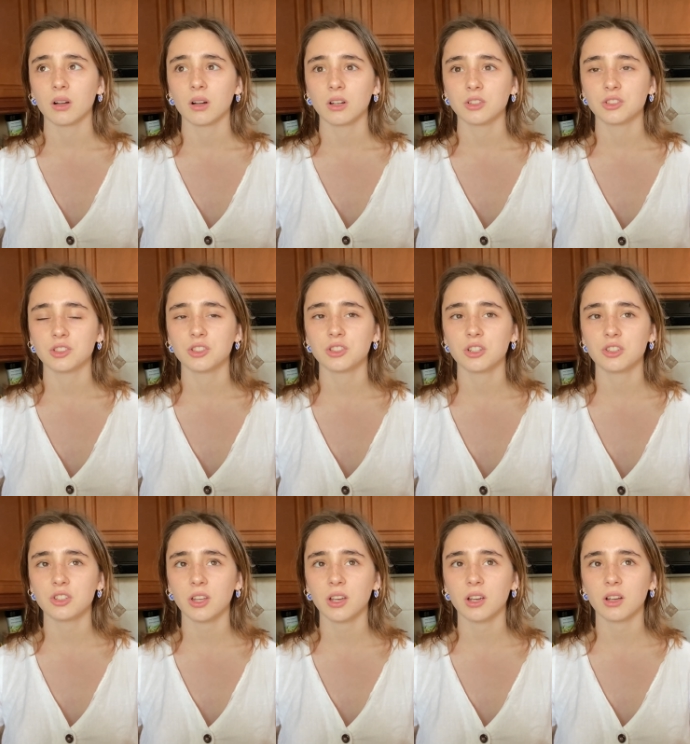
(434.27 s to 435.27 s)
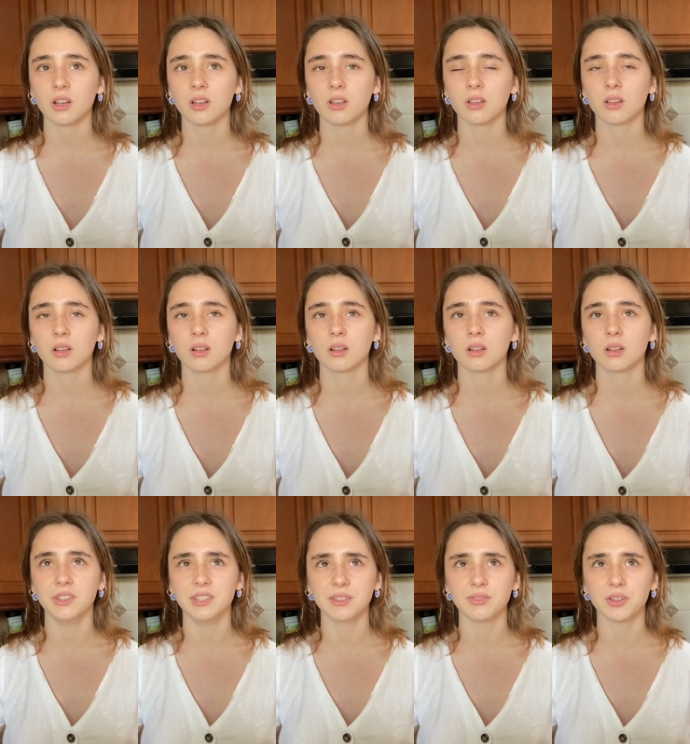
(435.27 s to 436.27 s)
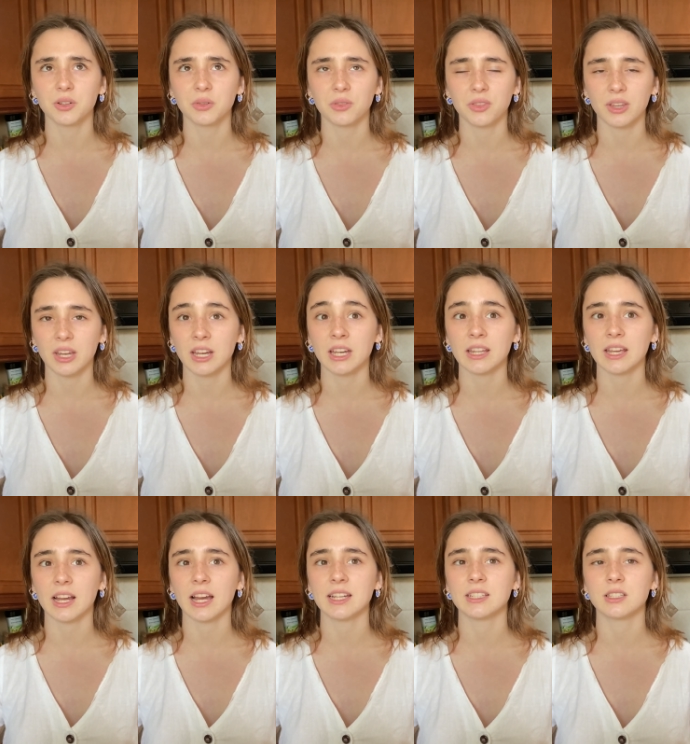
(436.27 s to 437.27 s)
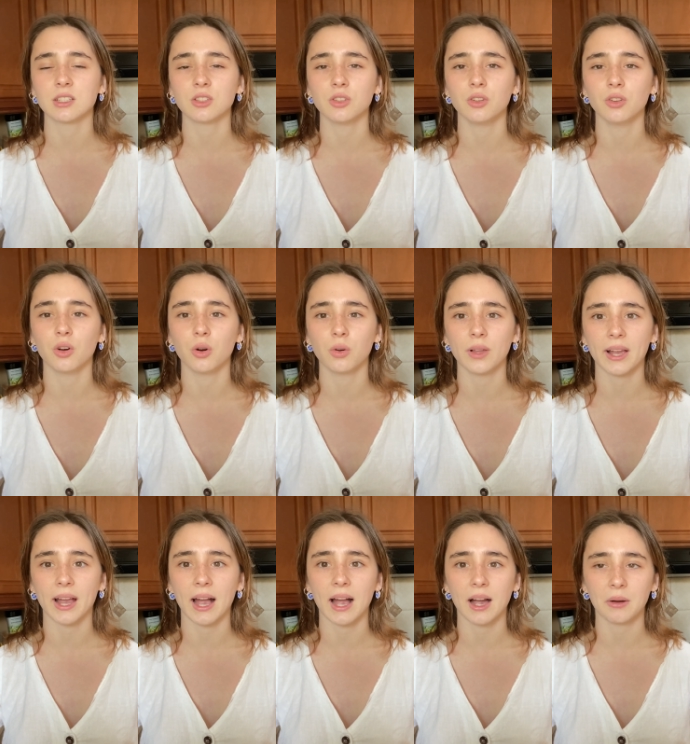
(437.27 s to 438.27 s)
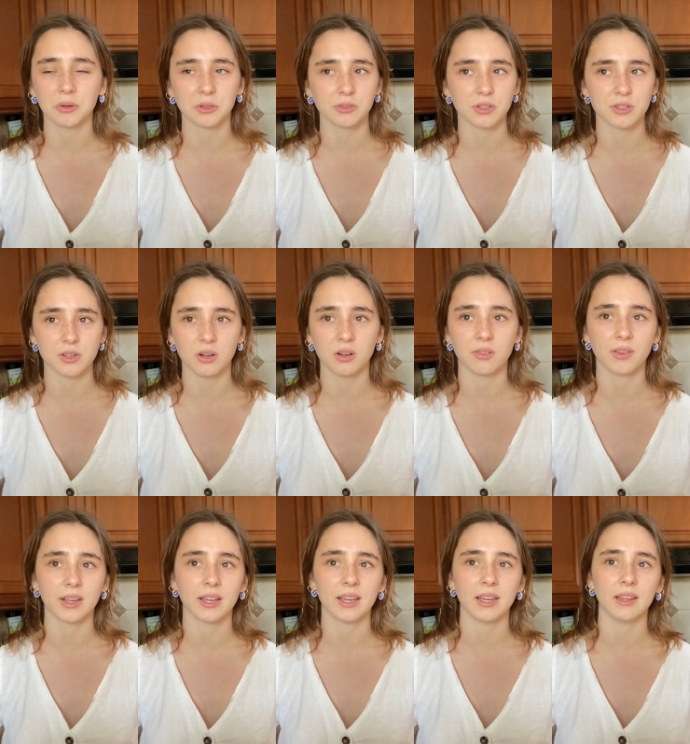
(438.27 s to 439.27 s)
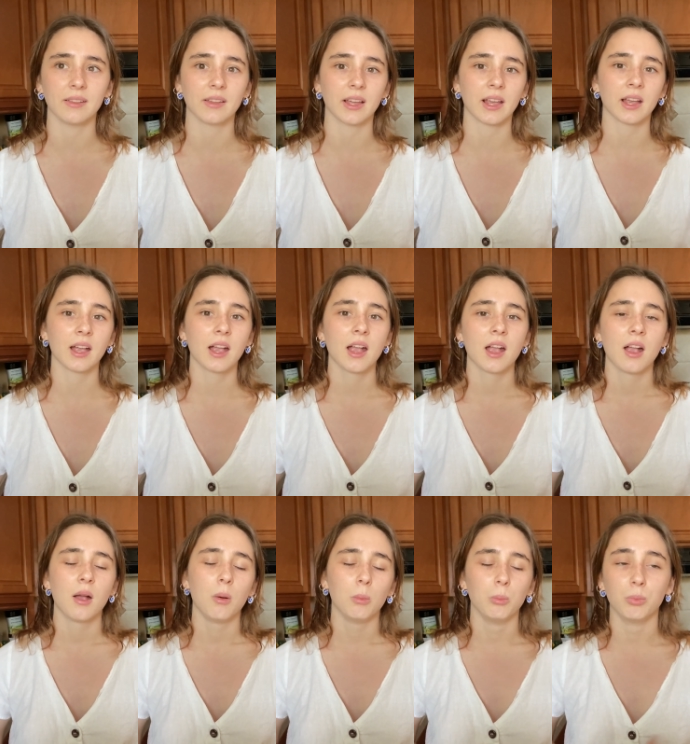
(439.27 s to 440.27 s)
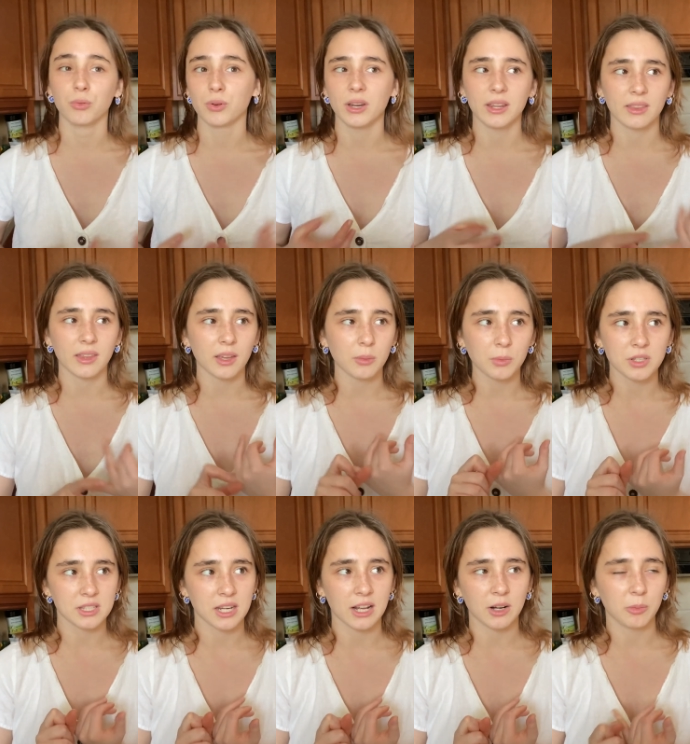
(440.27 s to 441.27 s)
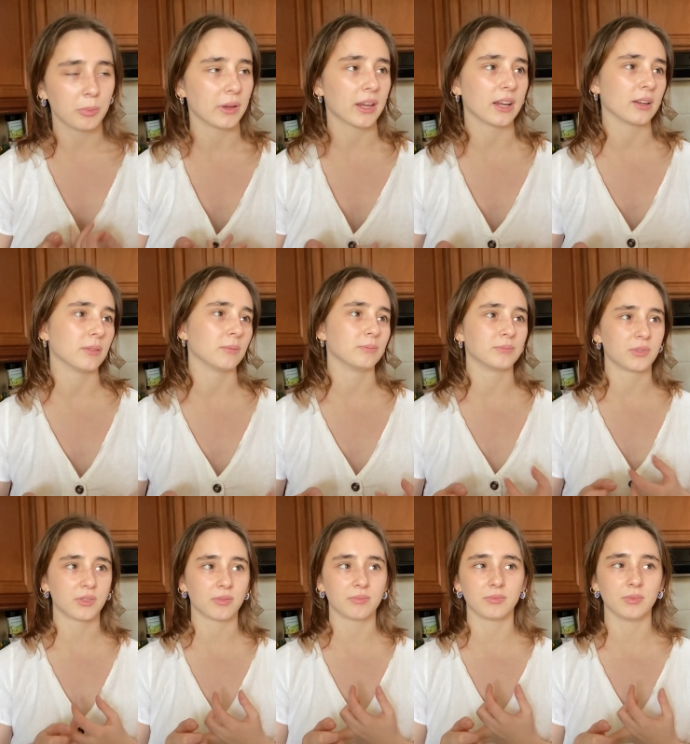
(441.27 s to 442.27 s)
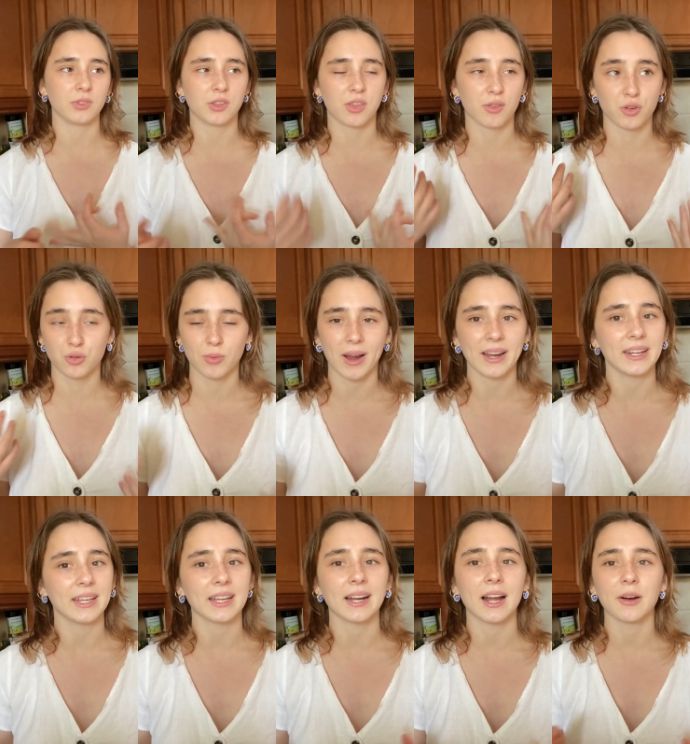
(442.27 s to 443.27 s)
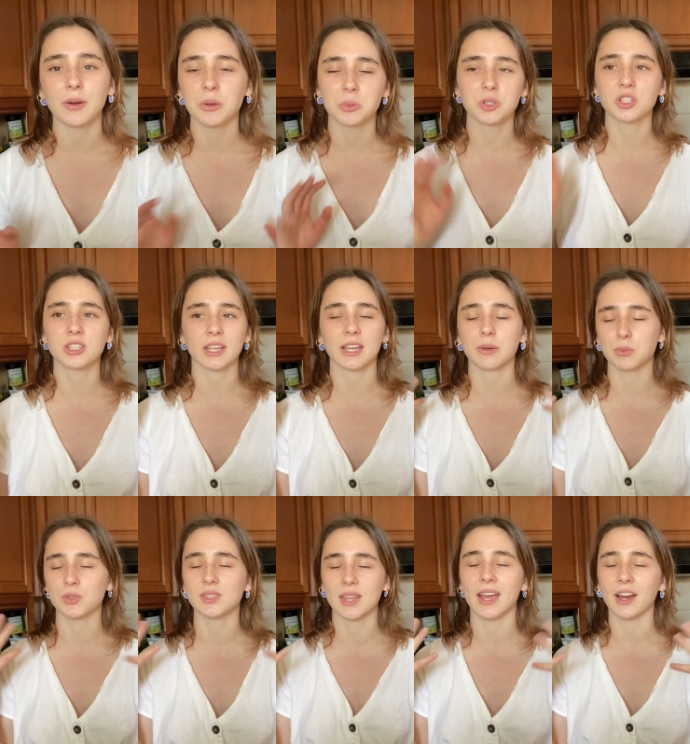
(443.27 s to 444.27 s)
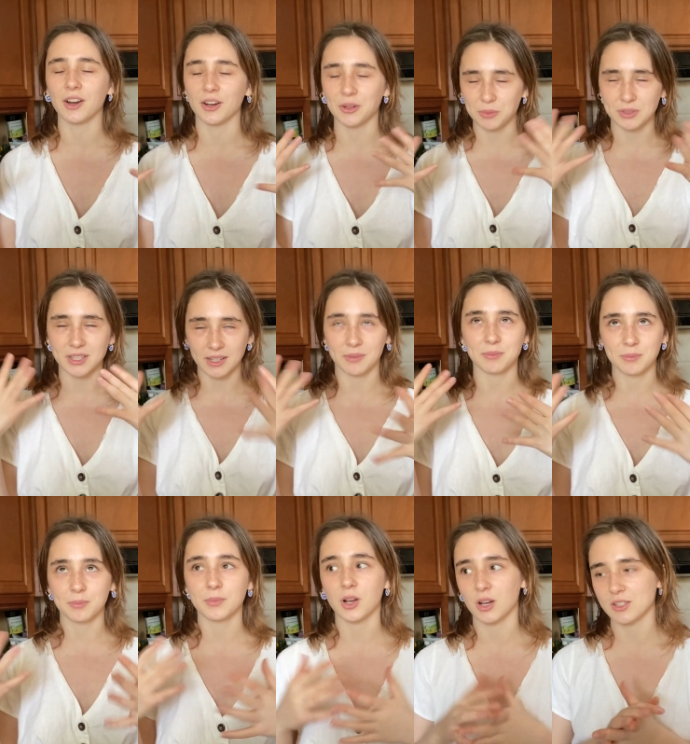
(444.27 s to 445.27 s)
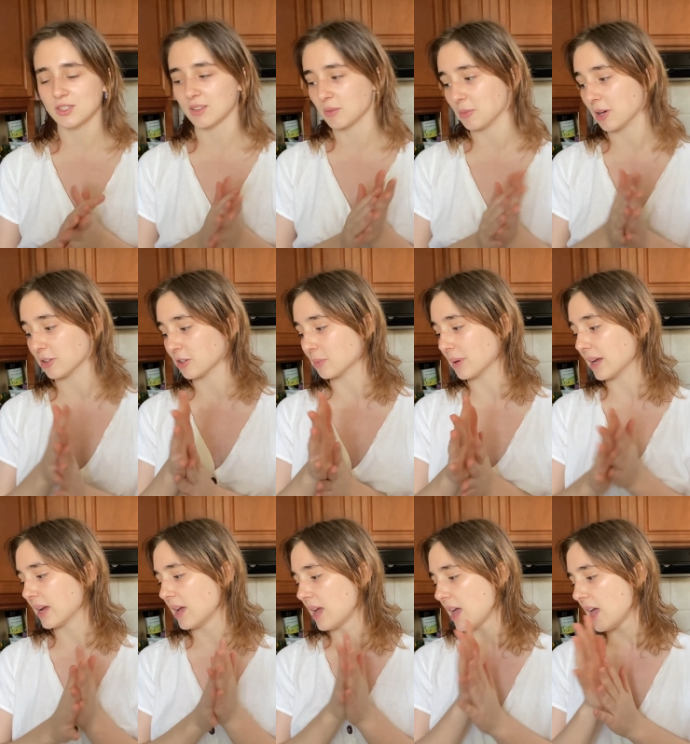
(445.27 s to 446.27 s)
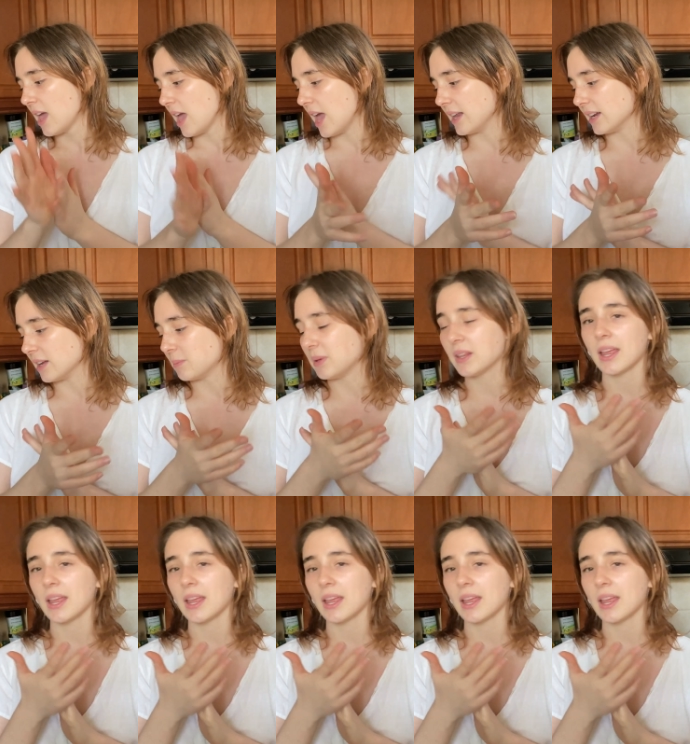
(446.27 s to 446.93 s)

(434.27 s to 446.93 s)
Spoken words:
it's just such like difficult thing, and like I didn't know like how to resolve it, and like breathing wasn't helping to writing it out. It was just like it was there, and it was like constantly bothering me. And I'd